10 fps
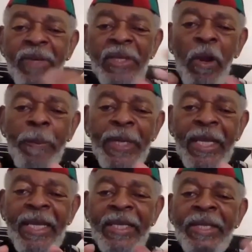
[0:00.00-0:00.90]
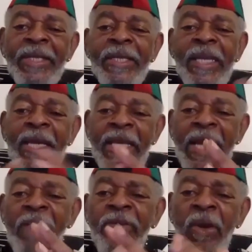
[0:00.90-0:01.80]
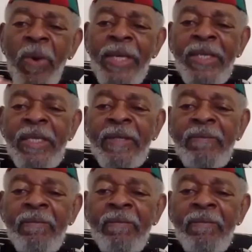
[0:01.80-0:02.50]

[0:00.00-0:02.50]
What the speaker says: interpreting and understanding every question,